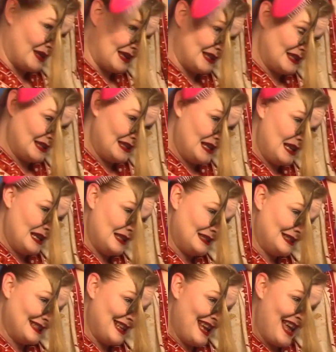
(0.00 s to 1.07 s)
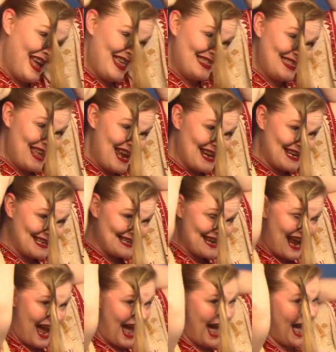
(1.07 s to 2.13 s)
when I did this, they
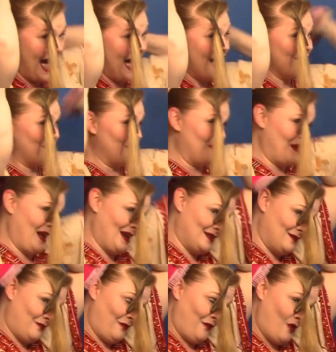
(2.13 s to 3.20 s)
didn't have bun